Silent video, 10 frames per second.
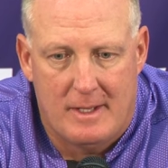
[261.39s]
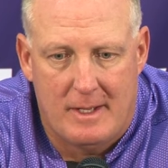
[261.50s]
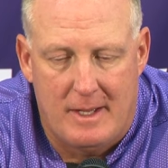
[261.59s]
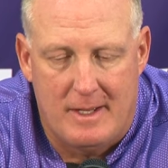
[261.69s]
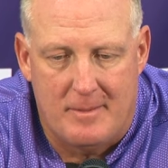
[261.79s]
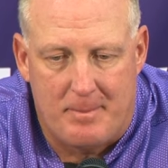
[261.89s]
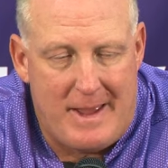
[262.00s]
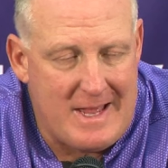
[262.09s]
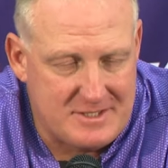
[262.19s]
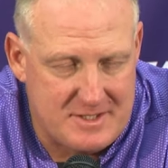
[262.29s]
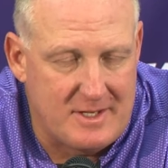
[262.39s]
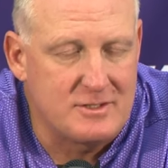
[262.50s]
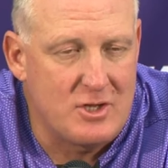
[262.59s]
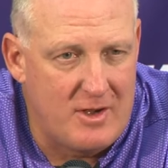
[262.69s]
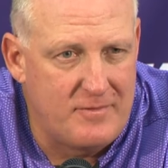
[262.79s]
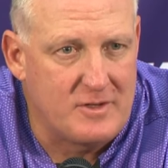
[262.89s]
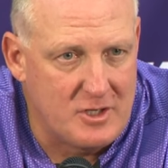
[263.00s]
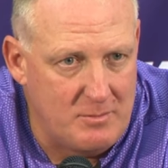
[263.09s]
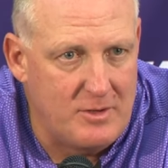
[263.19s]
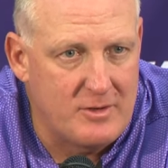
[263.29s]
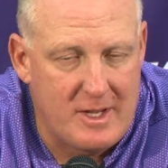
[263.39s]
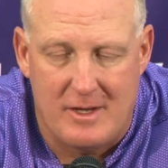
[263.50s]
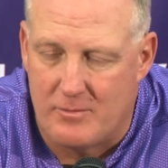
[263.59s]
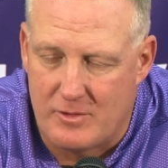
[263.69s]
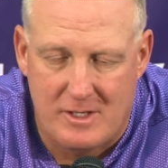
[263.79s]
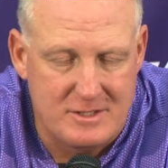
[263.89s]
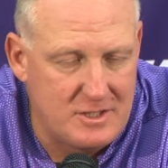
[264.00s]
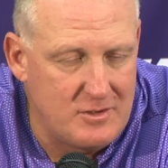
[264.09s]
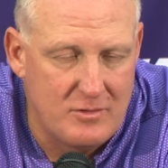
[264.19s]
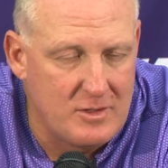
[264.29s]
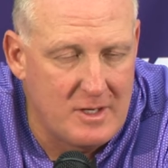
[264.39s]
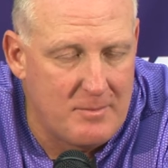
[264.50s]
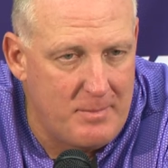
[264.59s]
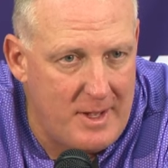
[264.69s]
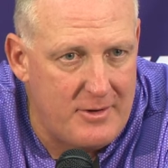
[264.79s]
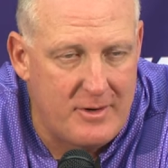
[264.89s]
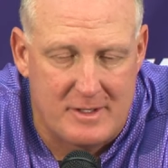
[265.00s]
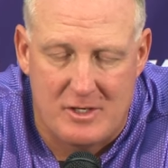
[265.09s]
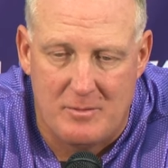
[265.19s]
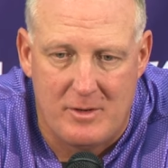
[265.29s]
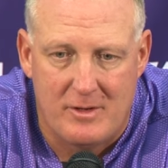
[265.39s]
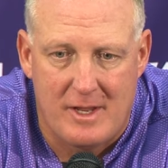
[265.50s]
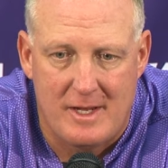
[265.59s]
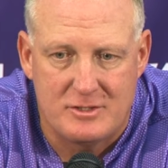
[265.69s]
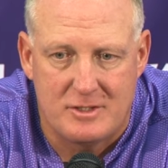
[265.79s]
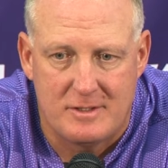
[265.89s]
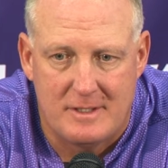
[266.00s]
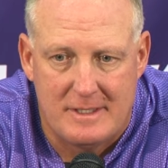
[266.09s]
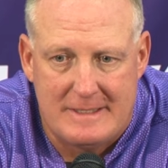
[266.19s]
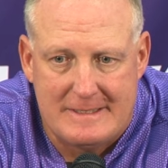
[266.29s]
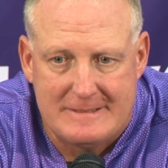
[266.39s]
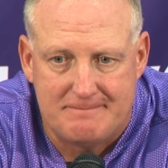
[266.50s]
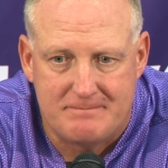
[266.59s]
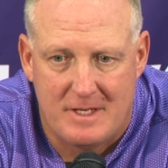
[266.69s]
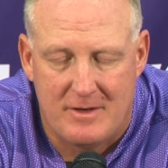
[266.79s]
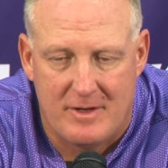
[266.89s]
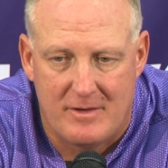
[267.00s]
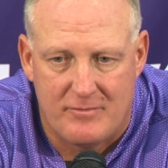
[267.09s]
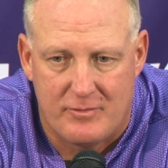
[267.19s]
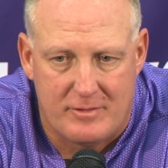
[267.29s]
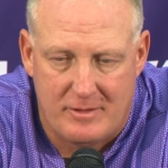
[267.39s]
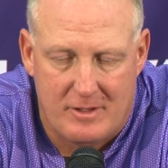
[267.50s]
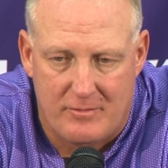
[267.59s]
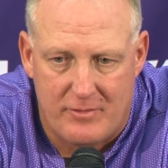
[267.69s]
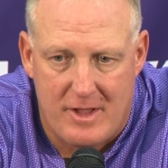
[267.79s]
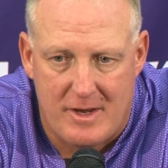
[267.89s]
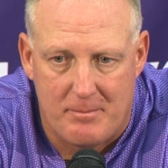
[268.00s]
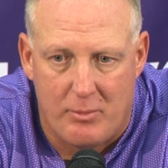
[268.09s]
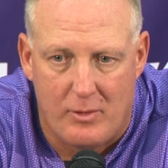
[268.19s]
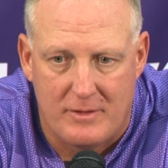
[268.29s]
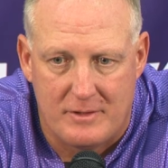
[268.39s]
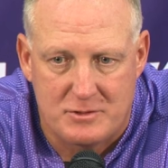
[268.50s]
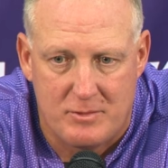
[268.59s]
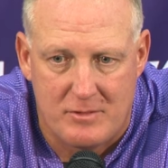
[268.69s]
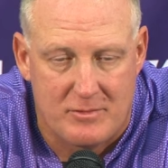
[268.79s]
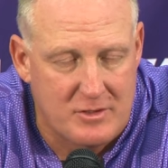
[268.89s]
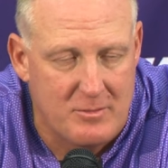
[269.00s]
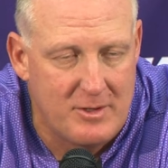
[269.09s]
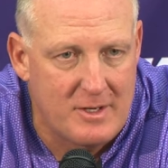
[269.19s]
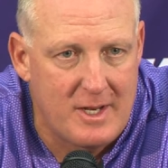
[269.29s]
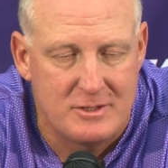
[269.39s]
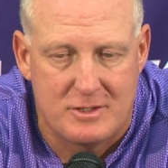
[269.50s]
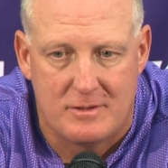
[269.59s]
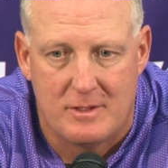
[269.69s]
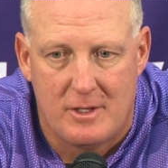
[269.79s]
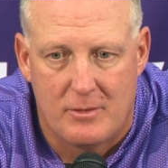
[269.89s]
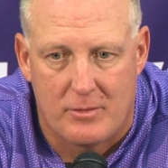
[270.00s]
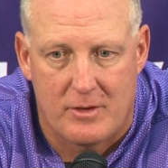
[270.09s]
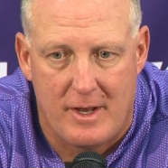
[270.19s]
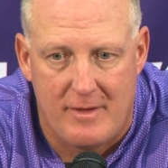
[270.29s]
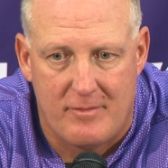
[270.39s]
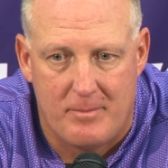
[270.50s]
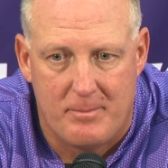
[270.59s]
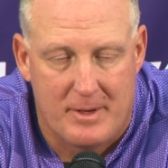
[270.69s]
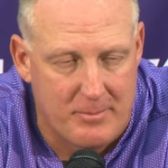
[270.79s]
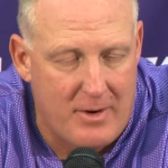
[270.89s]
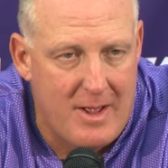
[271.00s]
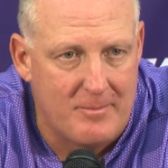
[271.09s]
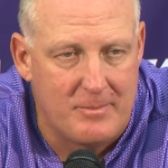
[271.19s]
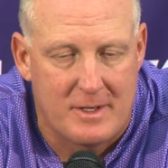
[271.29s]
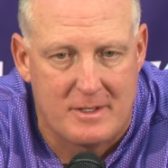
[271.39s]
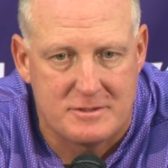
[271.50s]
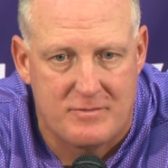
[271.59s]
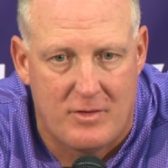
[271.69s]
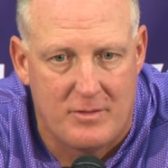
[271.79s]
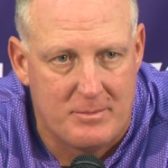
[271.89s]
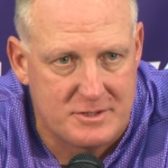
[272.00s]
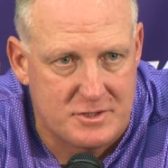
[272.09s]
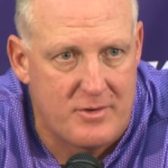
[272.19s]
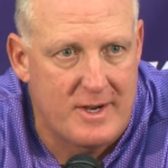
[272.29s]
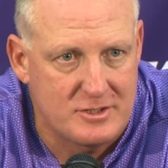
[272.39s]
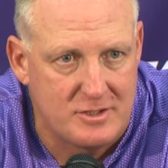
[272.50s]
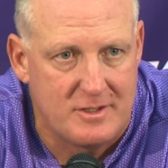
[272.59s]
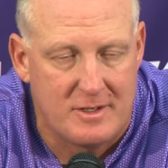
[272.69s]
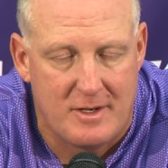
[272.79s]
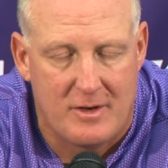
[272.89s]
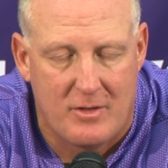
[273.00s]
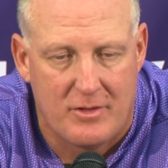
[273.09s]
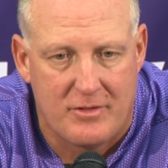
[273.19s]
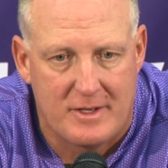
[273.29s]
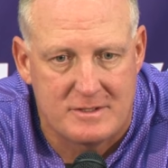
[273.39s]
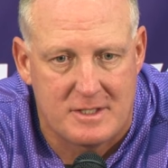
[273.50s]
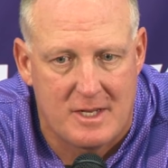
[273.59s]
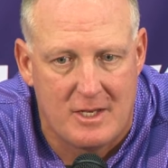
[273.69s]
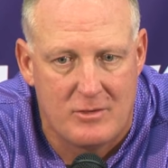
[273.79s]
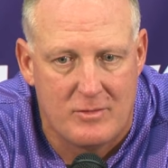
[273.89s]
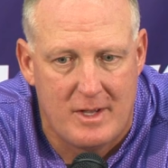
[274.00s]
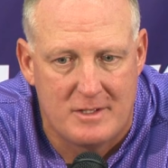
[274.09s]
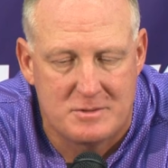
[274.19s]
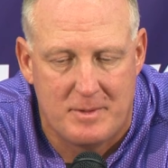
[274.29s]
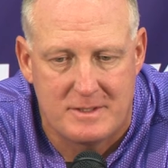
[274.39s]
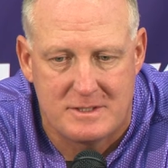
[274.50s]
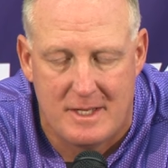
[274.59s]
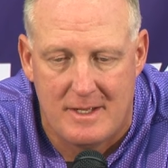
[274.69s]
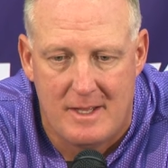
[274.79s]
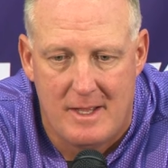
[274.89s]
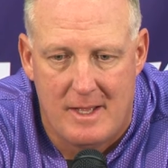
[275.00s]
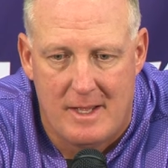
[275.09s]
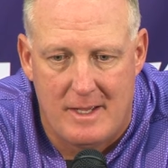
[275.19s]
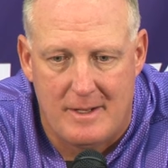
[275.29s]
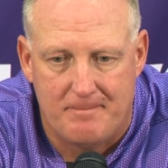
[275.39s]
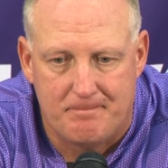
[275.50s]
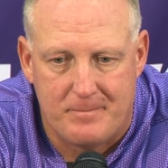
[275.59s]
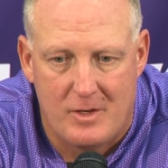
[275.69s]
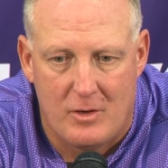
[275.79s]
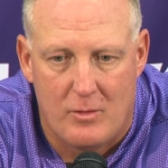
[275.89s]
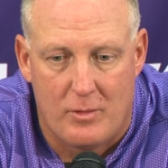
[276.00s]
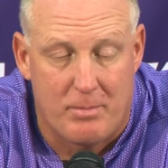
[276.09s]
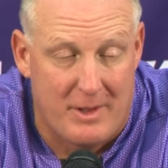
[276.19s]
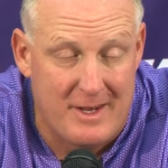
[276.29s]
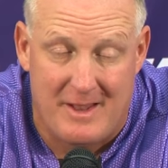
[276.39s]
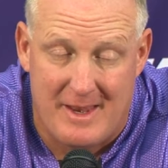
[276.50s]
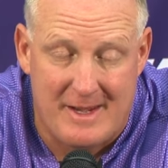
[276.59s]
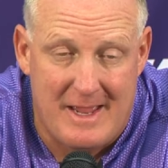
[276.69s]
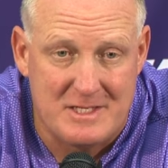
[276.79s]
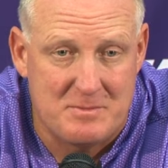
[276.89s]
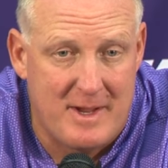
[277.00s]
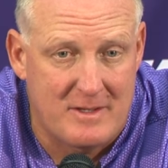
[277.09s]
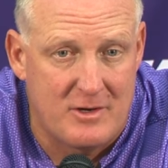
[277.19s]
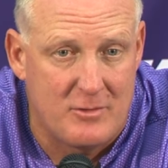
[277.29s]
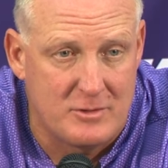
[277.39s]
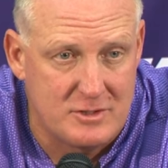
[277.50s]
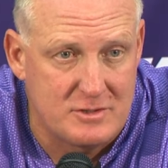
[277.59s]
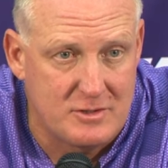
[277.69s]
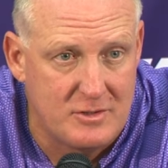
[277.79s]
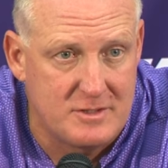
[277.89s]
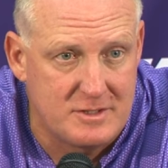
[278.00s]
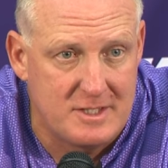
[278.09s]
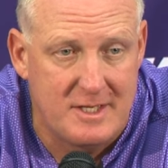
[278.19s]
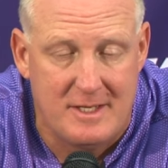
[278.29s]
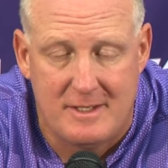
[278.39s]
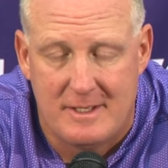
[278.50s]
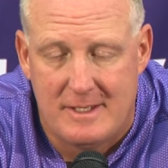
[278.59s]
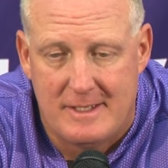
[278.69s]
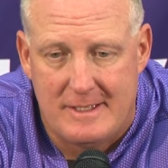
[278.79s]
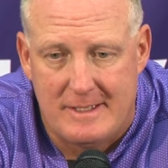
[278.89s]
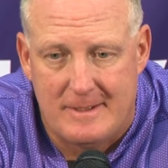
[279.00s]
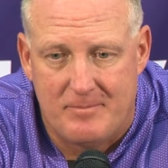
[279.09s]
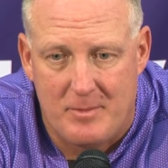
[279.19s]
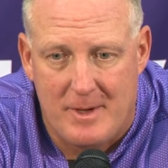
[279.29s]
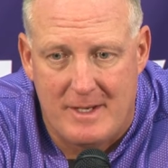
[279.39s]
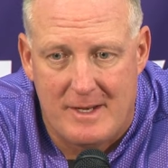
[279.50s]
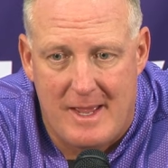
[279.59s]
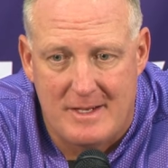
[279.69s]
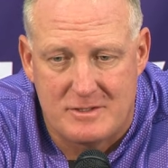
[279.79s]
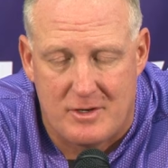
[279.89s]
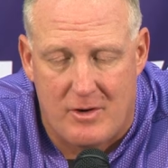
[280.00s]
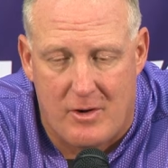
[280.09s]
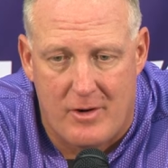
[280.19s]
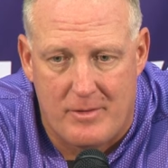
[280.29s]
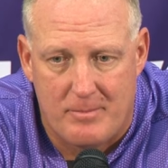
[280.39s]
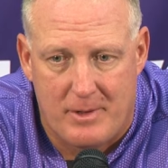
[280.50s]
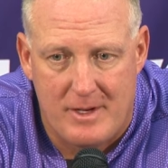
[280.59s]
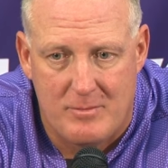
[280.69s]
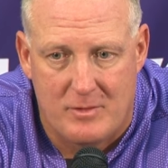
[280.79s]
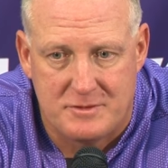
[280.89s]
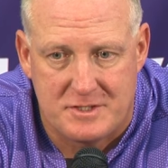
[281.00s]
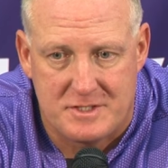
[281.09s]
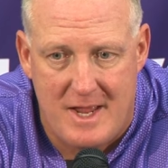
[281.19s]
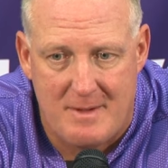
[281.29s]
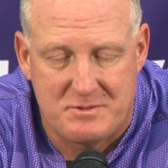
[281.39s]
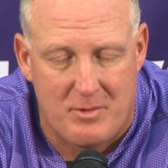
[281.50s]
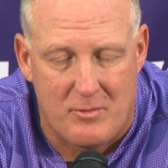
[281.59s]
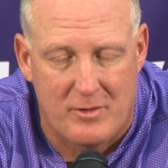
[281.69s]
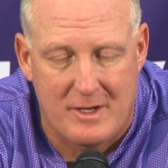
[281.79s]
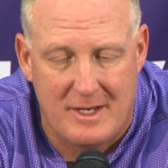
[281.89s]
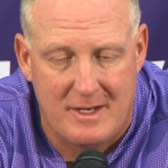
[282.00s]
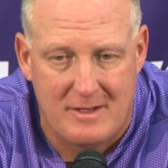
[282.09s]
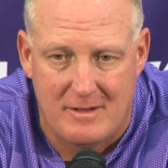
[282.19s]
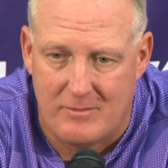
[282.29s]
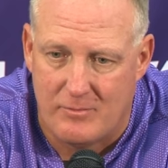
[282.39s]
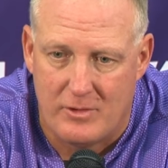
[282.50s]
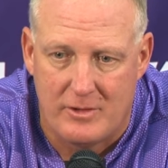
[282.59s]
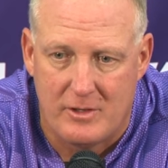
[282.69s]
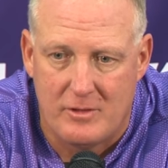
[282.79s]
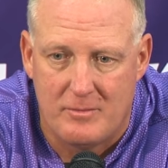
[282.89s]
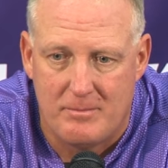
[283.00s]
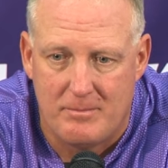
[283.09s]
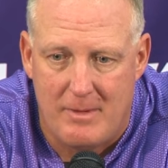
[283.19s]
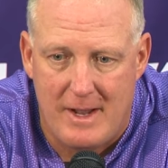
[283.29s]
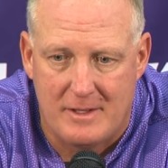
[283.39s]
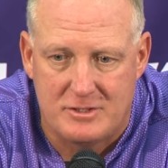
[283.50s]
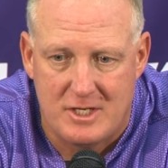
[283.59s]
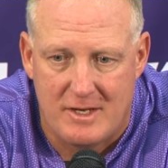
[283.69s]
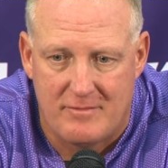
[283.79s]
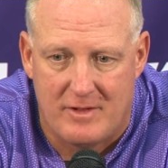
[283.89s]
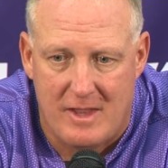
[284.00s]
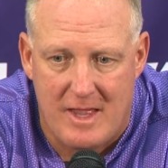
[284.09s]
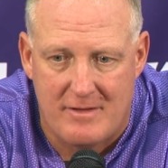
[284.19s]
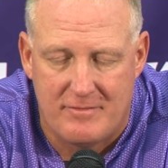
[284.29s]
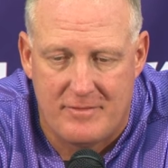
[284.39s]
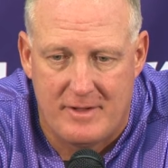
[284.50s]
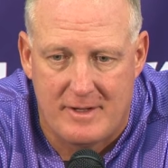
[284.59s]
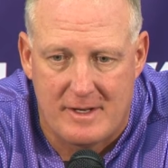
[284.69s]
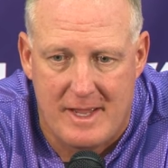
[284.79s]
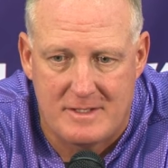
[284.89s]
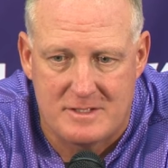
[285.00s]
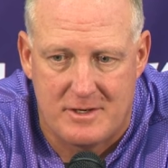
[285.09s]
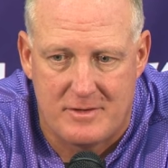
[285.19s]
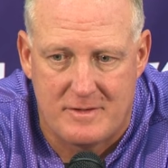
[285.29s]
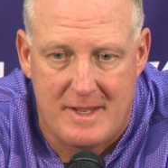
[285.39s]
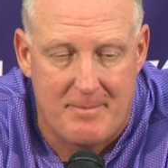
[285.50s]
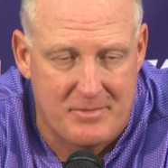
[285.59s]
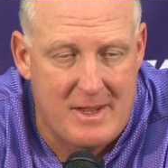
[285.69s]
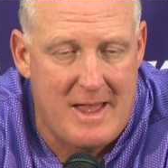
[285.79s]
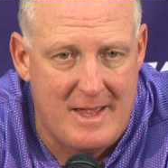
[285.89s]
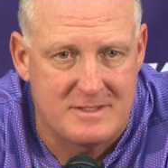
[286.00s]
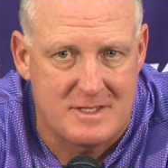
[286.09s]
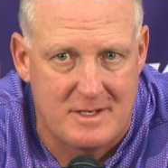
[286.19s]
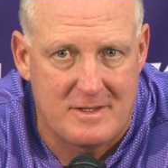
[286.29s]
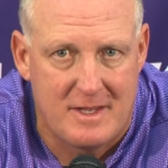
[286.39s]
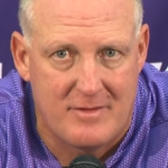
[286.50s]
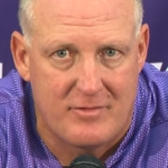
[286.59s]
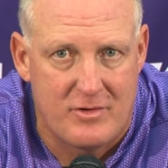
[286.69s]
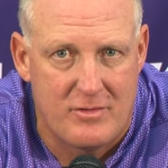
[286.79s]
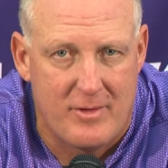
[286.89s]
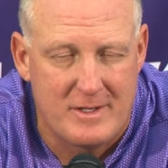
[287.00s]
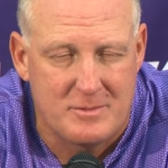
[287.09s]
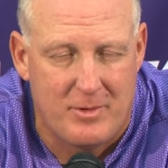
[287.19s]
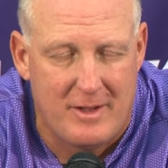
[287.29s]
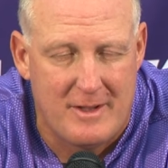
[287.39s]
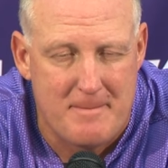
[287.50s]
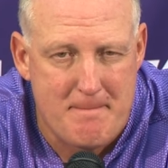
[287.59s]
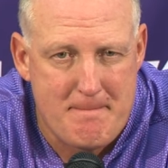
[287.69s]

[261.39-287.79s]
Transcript: uh, pass things off and communicate it. We're continuing to get better at communication, um, and and if we're you know if we're not on point this week with communication, we're going to have a big problem because of all the misdirection and, and all the things that KU does. But uh, um, you know we're playing a lot of guys back there, which is good to see. Um, the main guys are, are playing most of snaps, but we're getting really good mileage out of a lot of uh, guys that are depth guys that, that have earned the right to play